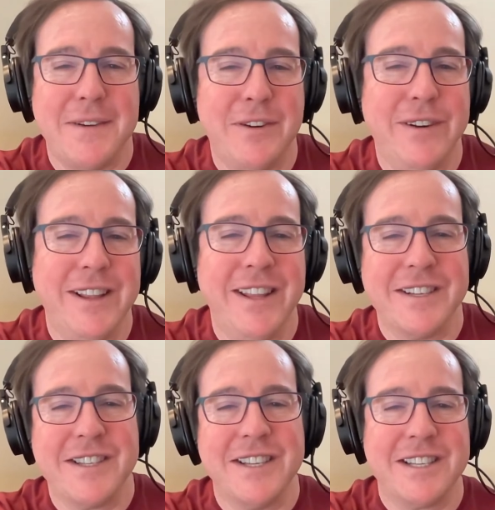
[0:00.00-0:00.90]
or eight
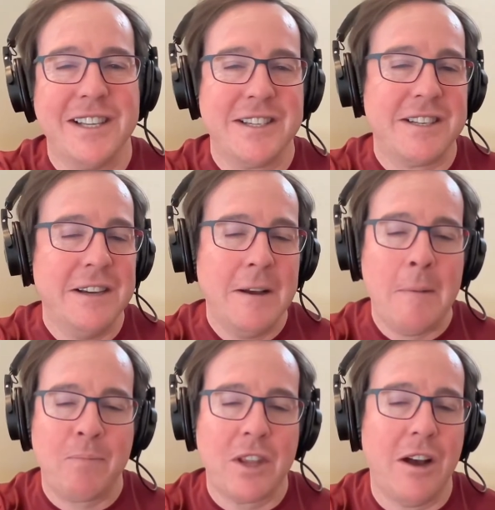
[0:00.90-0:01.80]
things in this list
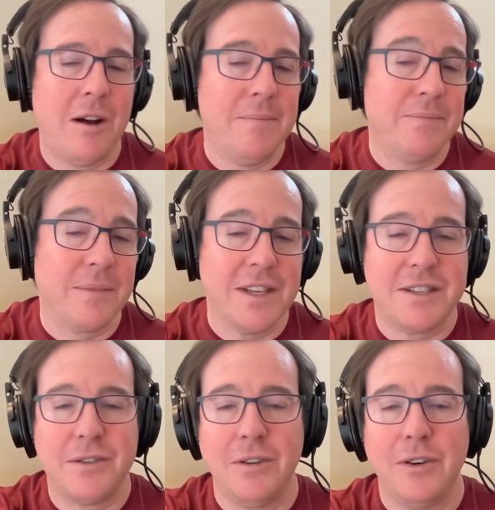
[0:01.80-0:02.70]
um,
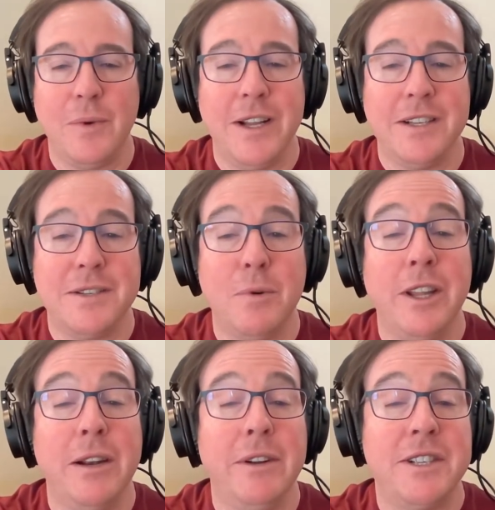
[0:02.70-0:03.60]
SolarWinds one of
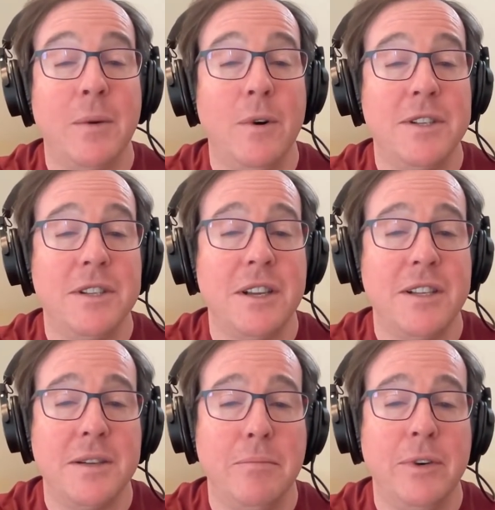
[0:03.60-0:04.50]
the interesting ones
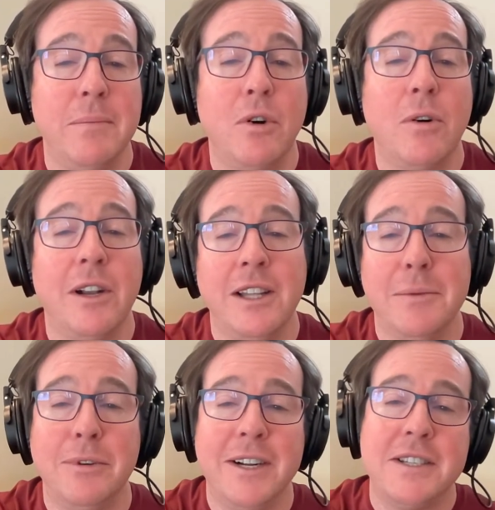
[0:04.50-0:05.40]
is Supreme Court
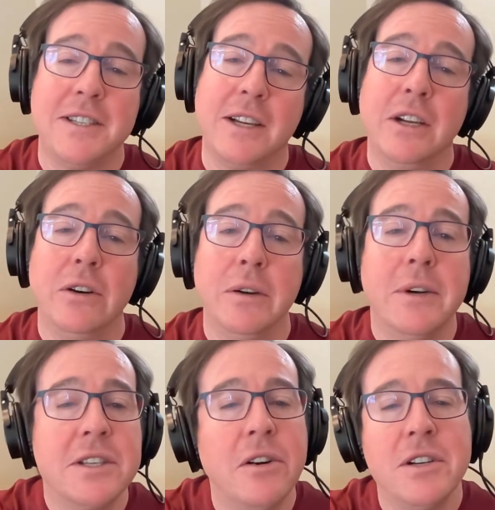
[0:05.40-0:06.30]
liberates security
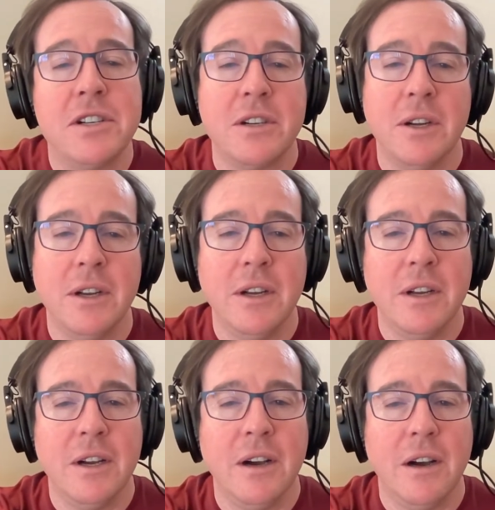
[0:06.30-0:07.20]
research.
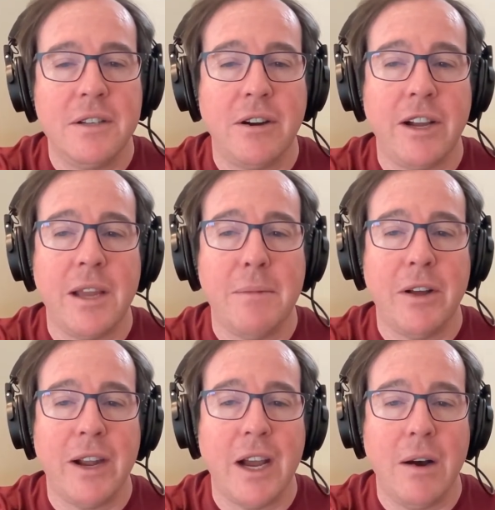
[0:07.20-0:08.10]
Uh, talking
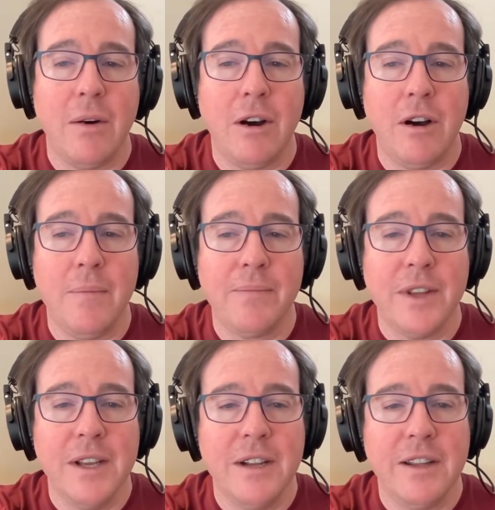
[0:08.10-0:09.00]
about how um,
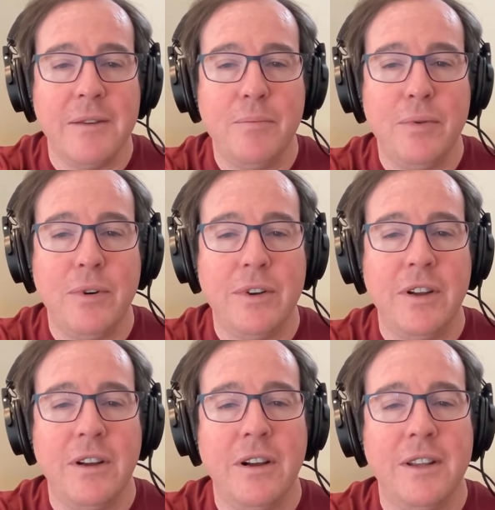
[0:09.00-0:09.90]
they've put
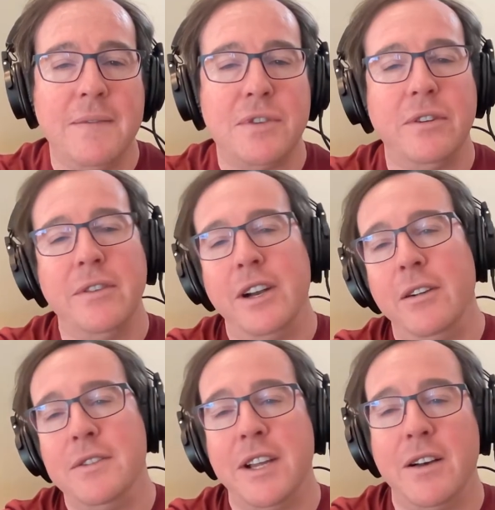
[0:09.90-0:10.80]
uh, they've sort of
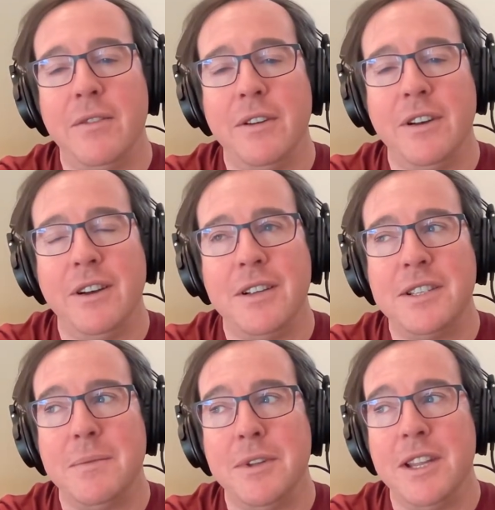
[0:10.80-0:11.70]
narrowed down uh,
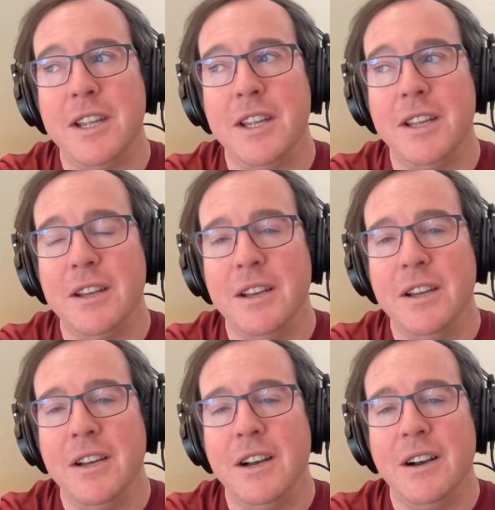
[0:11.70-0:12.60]
some of the
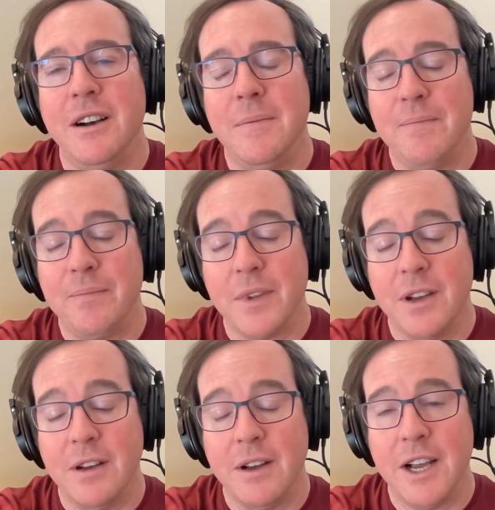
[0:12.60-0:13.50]
um,
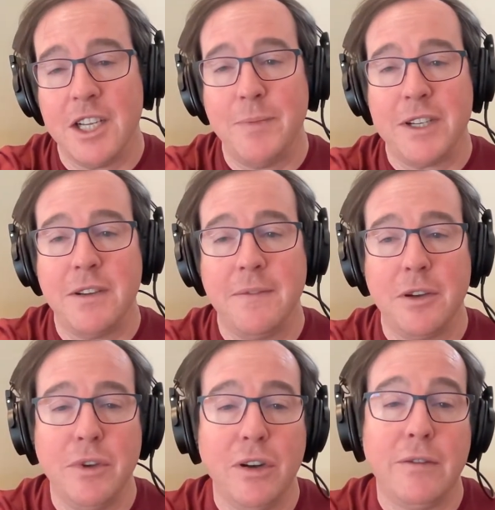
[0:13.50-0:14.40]
uh, aspects of the
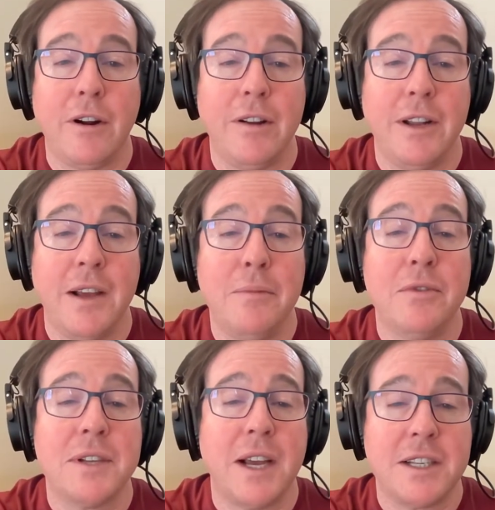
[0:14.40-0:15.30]
Computer Fraud and
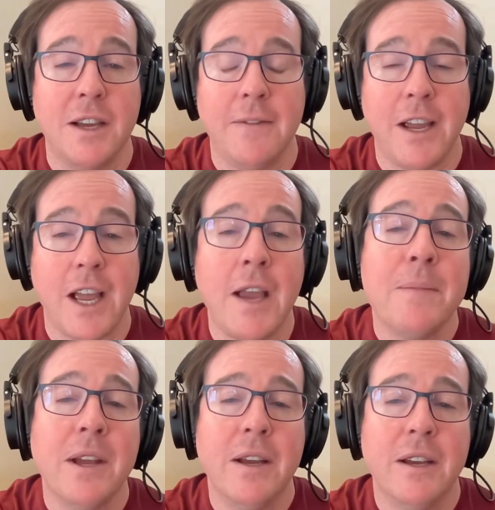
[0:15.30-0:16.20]
Abuse Act, CFAA,
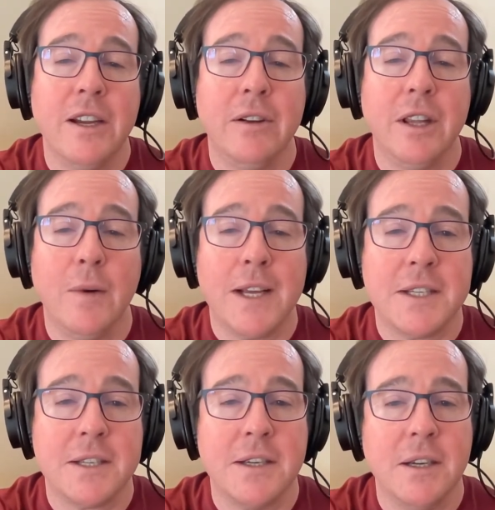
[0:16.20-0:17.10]
here in the
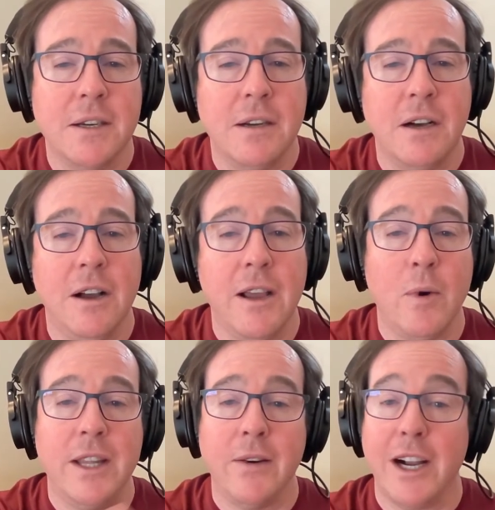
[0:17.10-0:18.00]
US, uh, and
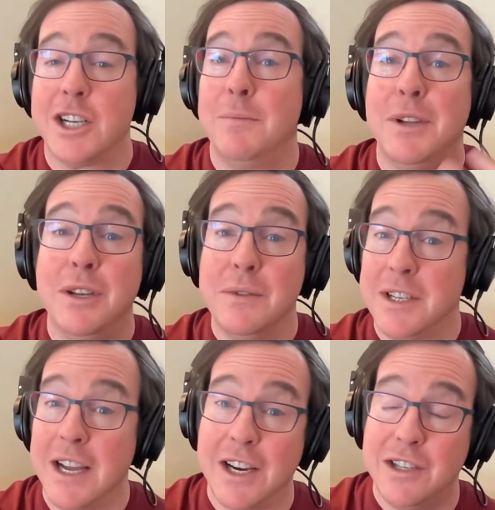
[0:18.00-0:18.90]
when that would actually be used
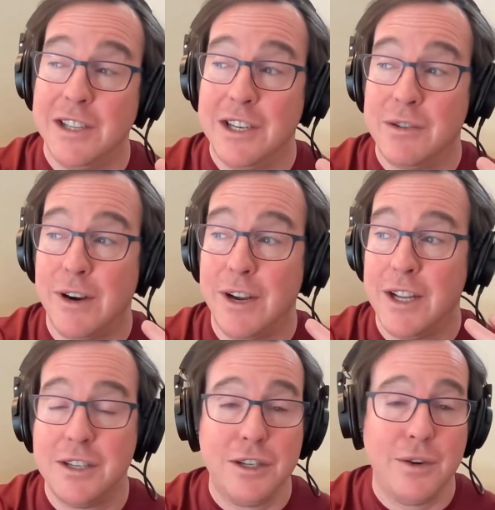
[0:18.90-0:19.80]
to actually try
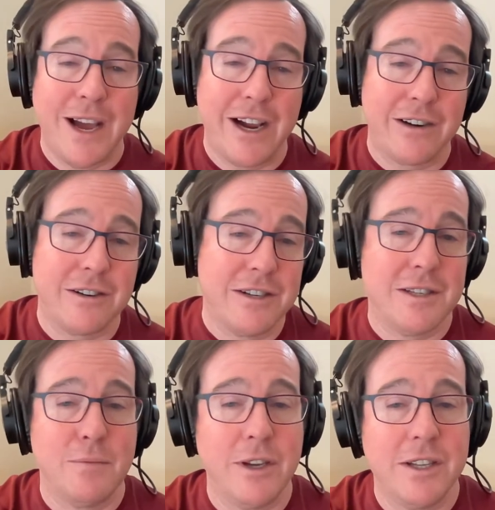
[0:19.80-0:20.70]
and sue a hacker
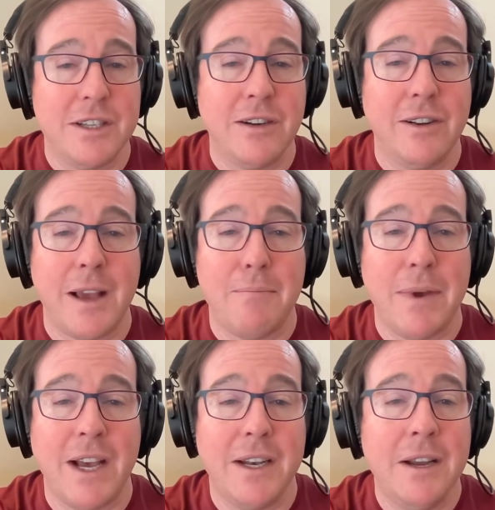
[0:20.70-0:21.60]
because we consider that
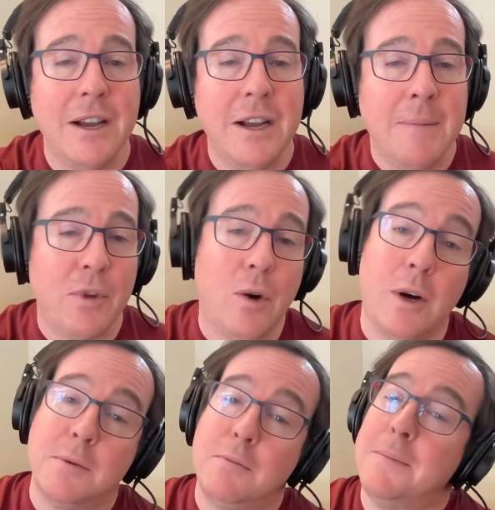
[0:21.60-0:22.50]
bad.
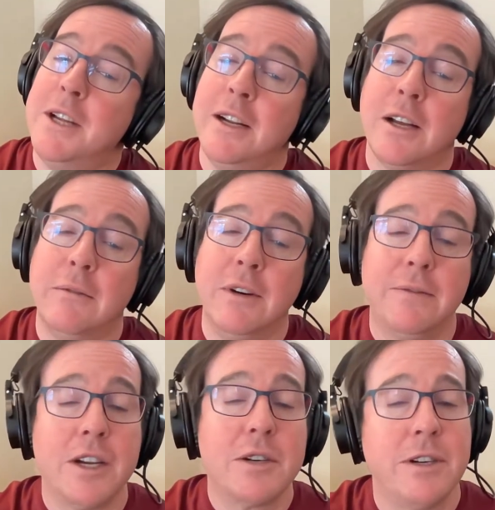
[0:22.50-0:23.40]
OWASP Top 10 got a
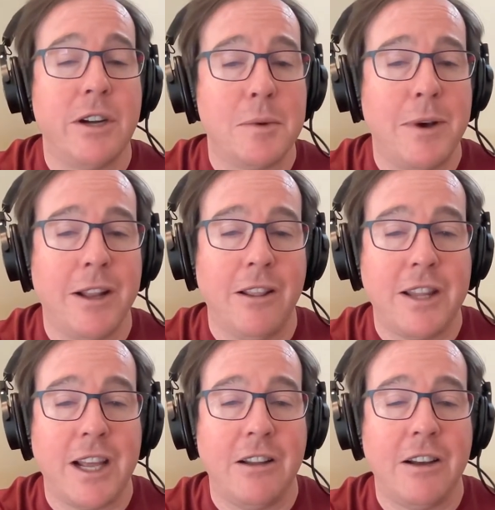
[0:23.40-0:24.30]
refresh. We talked about
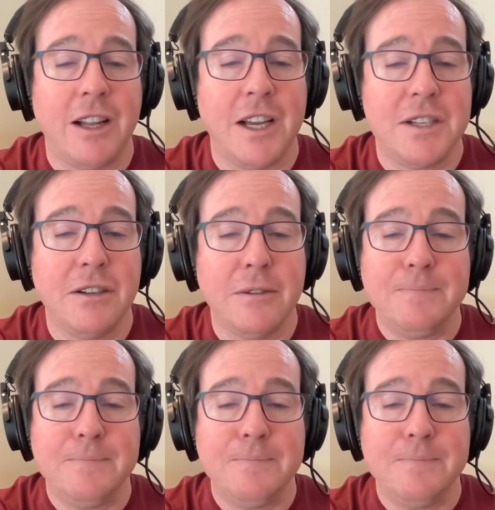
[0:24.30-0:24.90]
that a lot last year.